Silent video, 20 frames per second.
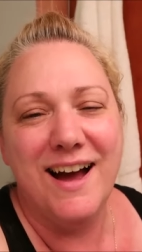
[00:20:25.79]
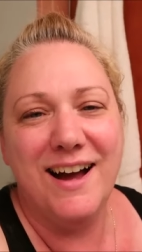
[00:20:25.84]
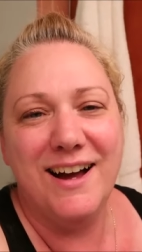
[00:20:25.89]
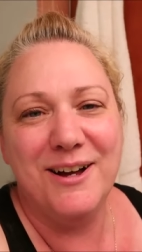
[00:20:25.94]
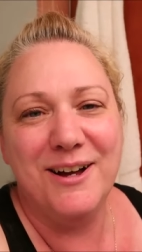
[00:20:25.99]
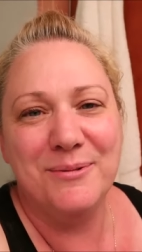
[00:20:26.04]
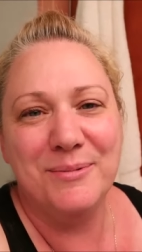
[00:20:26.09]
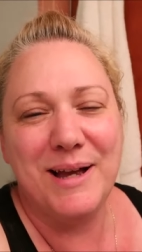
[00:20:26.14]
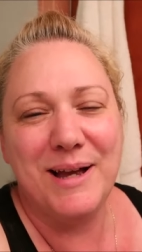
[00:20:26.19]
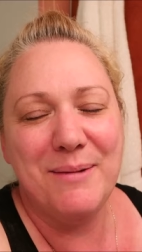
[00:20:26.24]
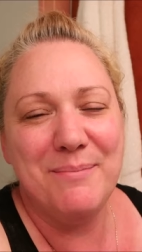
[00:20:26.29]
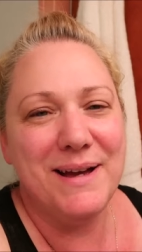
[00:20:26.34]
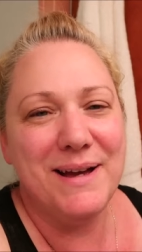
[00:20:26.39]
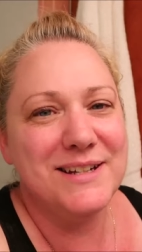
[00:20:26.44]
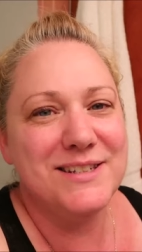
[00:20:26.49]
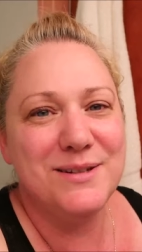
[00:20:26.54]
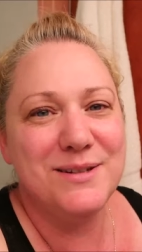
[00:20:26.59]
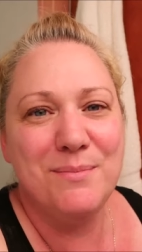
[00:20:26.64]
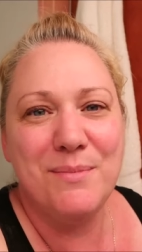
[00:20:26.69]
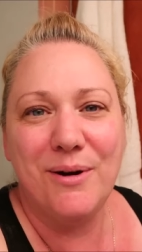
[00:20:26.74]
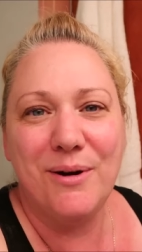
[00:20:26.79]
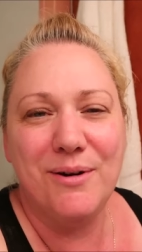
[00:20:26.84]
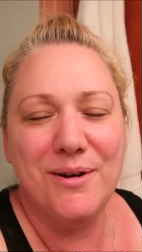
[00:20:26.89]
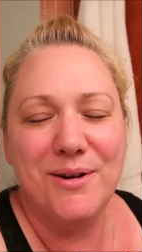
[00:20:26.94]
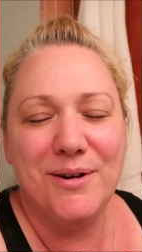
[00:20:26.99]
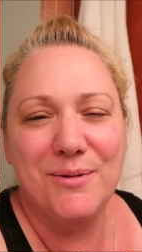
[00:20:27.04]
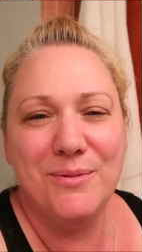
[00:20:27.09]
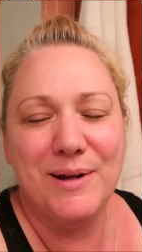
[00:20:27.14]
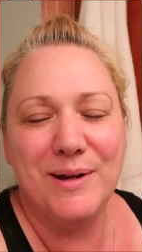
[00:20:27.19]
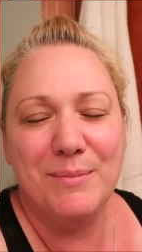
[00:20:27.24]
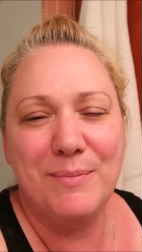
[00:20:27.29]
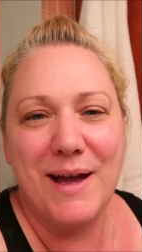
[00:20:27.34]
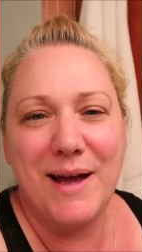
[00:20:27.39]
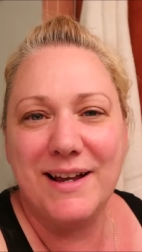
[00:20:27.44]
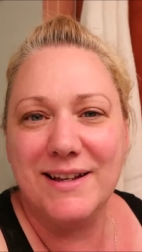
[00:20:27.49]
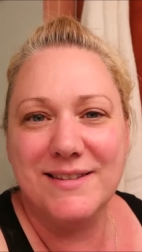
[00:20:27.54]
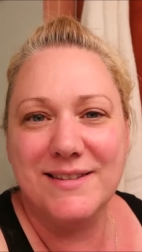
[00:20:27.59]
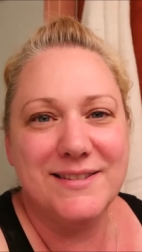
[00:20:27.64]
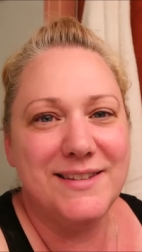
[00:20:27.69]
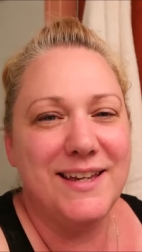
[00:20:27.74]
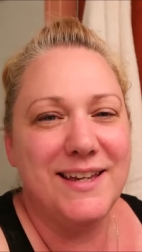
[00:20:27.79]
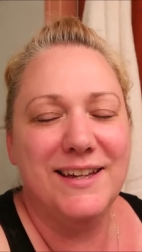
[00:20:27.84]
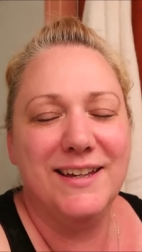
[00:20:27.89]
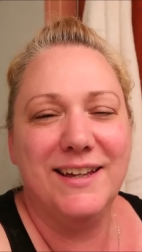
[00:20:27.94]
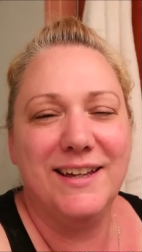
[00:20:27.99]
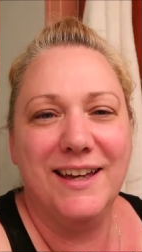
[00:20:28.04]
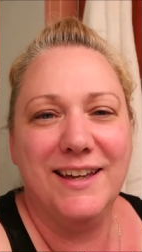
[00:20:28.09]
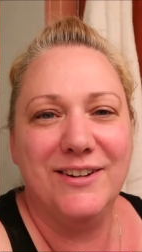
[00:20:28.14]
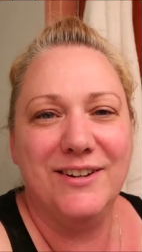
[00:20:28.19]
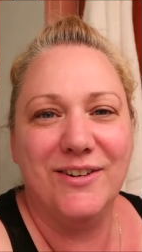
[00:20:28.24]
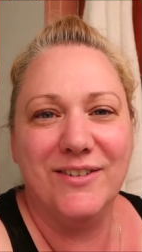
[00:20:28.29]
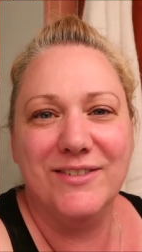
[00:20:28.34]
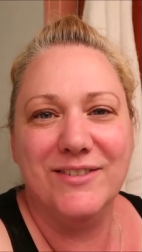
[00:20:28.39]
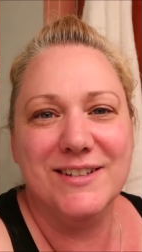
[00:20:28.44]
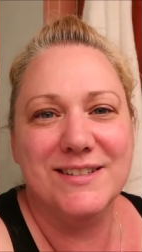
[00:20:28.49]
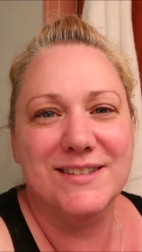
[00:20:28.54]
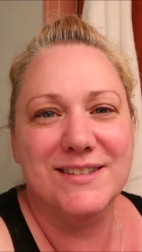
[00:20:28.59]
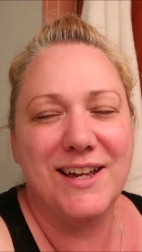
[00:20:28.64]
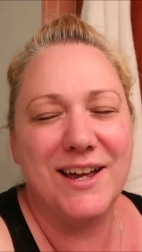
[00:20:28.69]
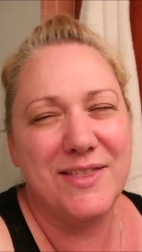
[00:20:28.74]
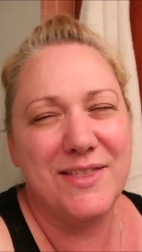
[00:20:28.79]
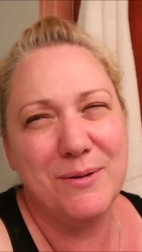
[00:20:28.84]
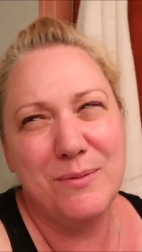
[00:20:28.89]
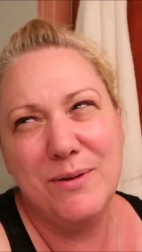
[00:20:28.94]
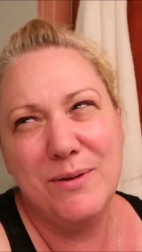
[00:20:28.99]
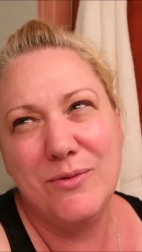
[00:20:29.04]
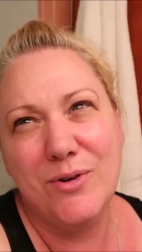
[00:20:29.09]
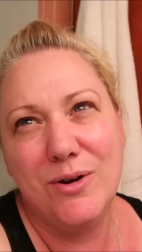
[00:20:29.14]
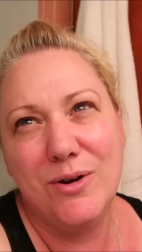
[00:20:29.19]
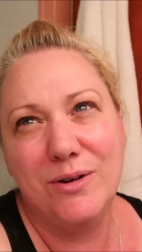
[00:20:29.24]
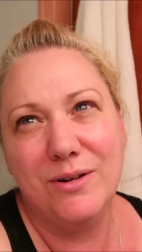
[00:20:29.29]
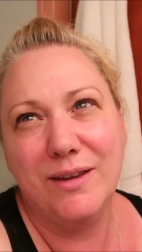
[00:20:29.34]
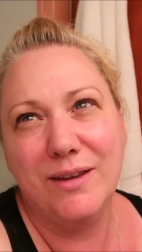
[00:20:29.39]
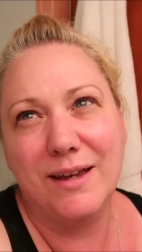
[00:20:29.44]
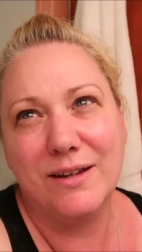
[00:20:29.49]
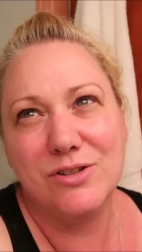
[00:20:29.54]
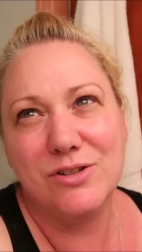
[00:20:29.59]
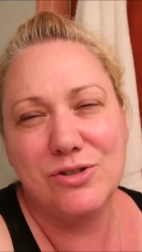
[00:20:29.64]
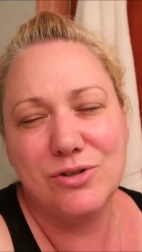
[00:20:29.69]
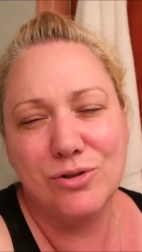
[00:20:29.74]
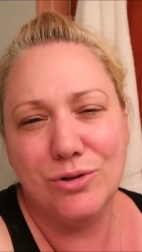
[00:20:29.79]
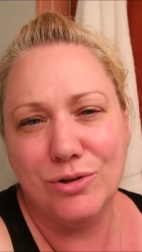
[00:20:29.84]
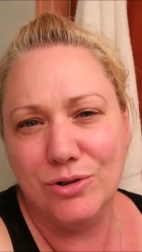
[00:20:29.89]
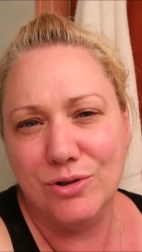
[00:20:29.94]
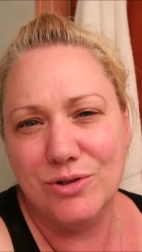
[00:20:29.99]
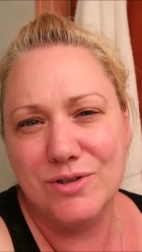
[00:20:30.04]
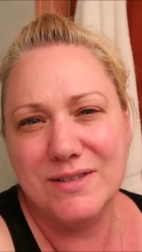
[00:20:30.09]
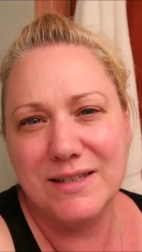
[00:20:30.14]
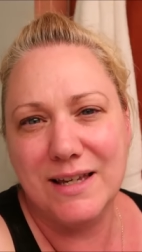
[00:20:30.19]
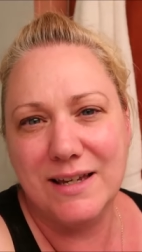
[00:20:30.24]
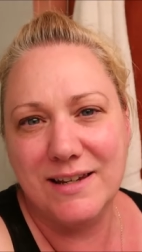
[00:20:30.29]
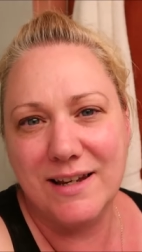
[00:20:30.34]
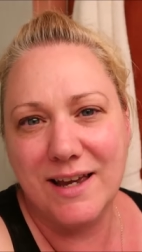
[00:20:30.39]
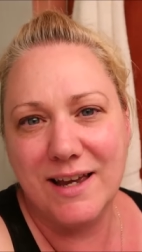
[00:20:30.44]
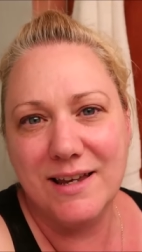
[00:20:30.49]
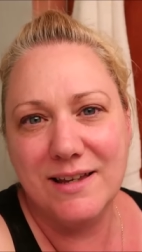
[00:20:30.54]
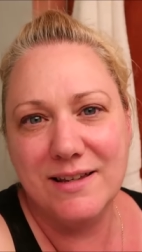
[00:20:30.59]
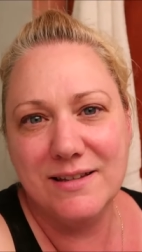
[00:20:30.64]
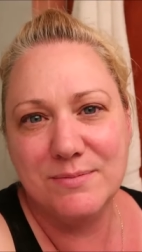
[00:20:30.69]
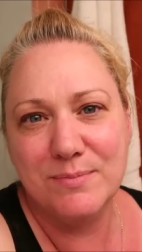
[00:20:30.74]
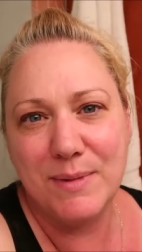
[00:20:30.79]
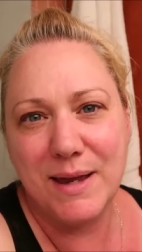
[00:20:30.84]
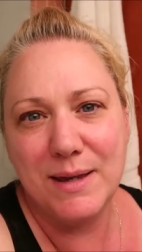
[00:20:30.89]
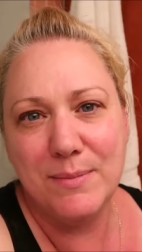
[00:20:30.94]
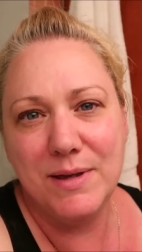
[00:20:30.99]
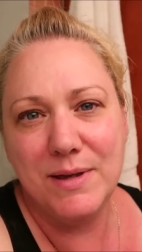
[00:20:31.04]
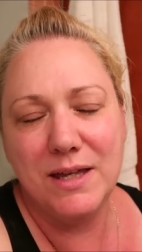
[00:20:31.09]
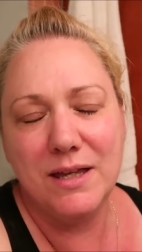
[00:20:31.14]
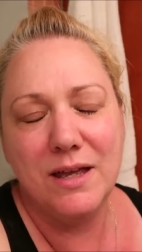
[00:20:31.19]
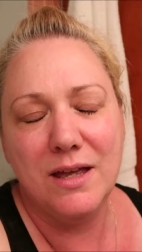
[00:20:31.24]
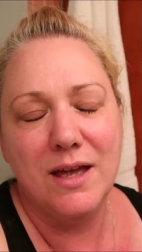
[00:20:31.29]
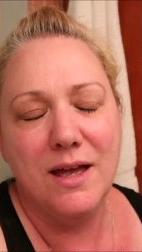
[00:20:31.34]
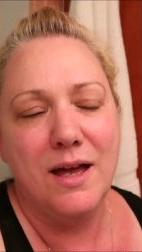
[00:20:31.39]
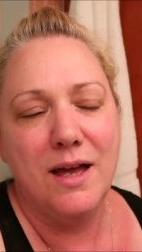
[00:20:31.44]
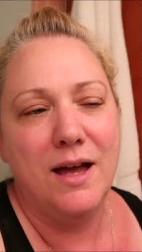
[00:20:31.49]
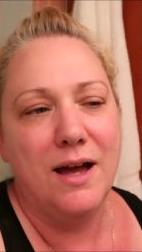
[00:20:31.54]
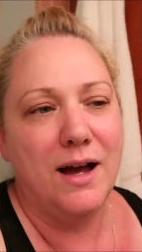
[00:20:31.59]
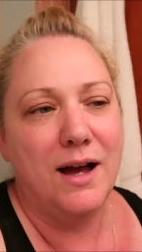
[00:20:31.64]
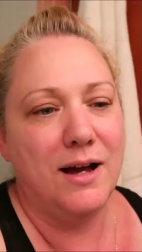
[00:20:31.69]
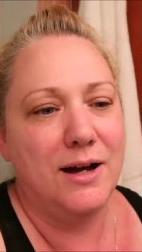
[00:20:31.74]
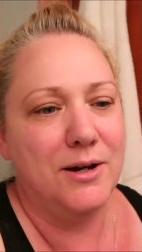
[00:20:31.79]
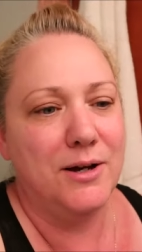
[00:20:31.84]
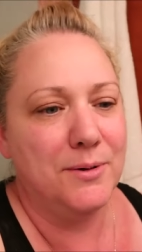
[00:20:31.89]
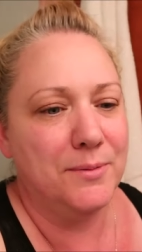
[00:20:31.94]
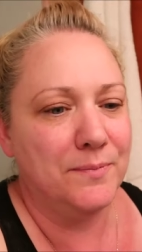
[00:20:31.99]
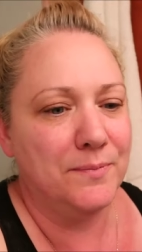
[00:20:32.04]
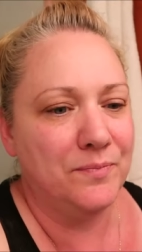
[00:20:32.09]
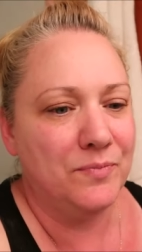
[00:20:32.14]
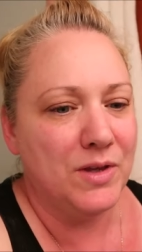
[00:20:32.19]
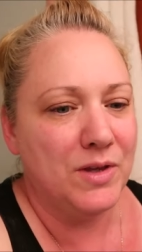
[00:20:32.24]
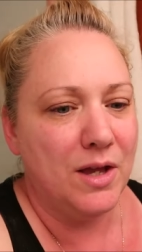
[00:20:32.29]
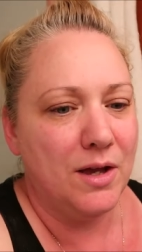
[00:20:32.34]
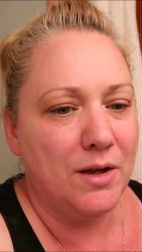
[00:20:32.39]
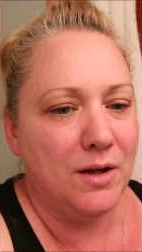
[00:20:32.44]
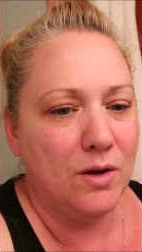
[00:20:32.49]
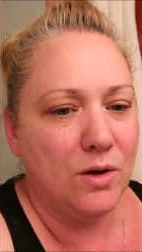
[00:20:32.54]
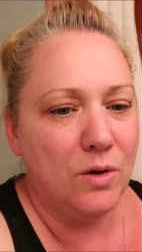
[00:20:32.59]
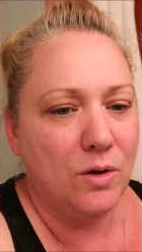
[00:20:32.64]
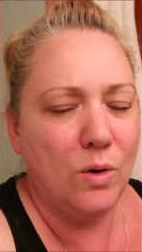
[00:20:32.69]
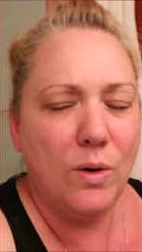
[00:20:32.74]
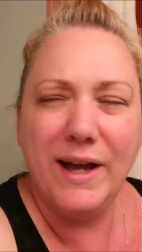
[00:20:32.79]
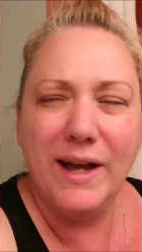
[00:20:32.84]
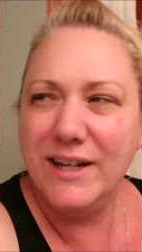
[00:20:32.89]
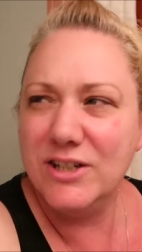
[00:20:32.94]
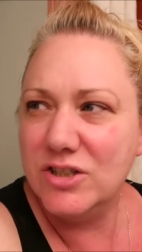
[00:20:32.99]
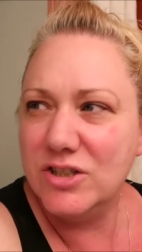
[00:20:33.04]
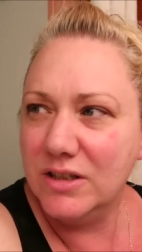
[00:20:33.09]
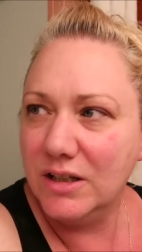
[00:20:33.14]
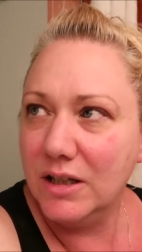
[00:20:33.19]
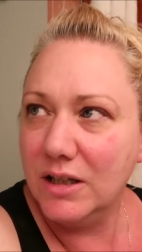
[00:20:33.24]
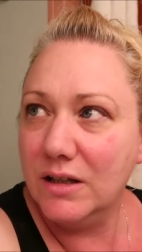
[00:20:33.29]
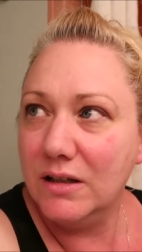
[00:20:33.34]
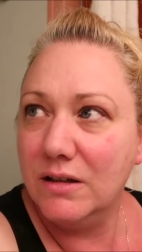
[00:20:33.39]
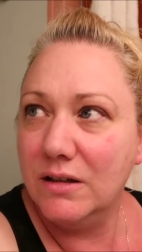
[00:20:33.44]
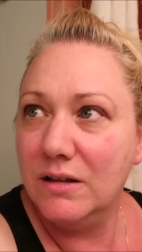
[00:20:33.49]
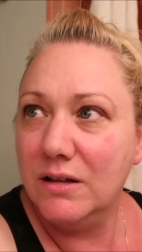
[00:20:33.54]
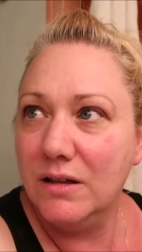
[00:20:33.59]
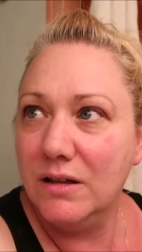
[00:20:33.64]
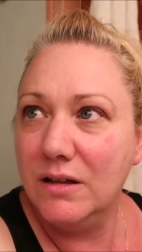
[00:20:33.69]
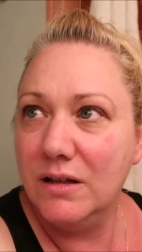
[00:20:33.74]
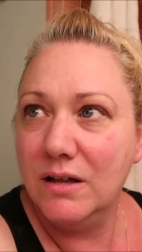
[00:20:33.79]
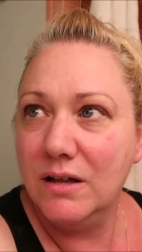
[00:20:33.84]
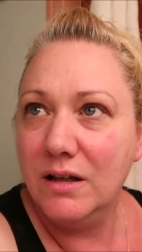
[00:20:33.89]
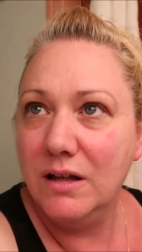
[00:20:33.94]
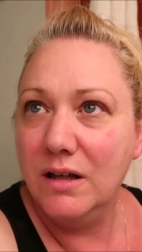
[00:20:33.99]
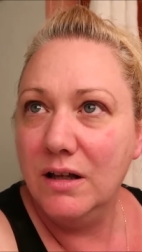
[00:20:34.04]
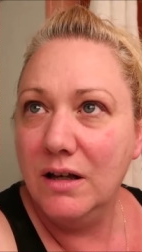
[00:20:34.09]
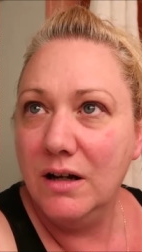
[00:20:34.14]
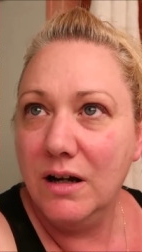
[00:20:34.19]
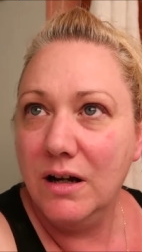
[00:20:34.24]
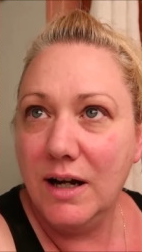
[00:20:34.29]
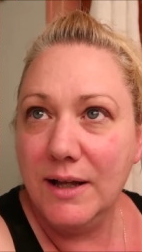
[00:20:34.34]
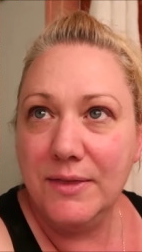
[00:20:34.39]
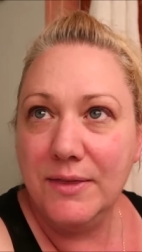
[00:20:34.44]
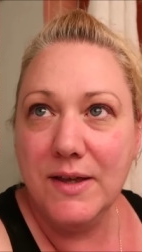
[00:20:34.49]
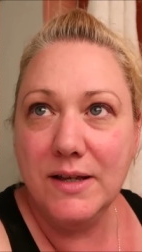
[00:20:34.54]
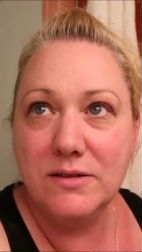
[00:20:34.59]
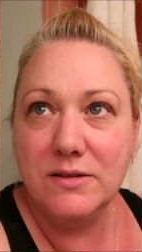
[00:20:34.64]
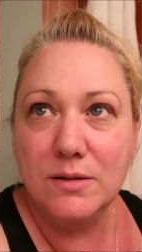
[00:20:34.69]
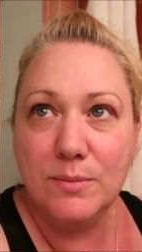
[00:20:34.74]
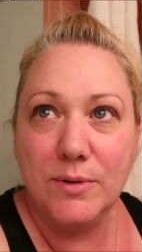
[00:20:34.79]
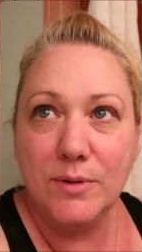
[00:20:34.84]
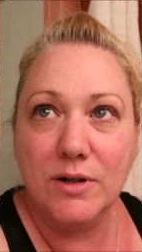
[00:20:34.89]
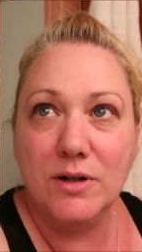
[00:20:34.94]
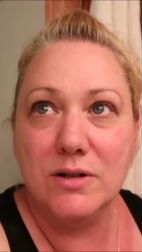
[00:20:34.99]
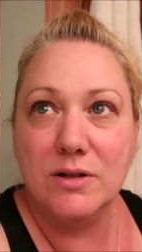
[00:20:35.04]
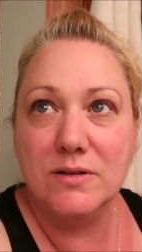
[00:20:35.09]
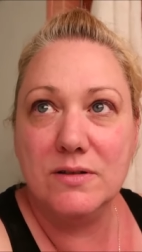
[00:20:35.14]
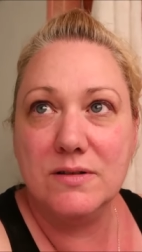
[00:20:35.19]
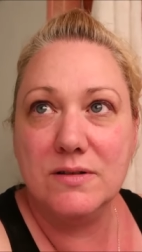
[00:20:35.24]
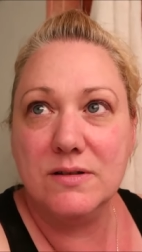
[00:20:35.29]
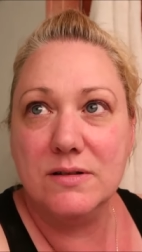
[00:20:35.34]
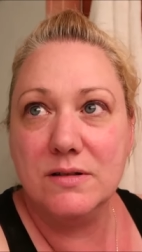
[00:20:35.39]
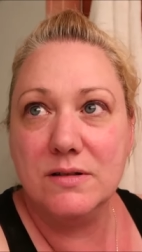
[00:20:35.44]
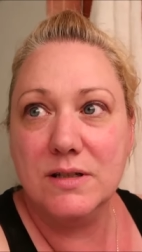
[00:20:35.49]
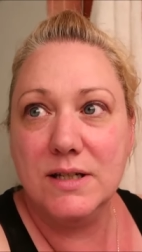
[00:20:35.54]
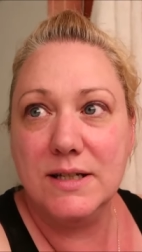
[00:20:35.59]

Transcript: Um, come back tomorrow. We're back at sea again, obviously. I think we've got like two sea days, maybe. Um, oh, actually, I think tomorrow's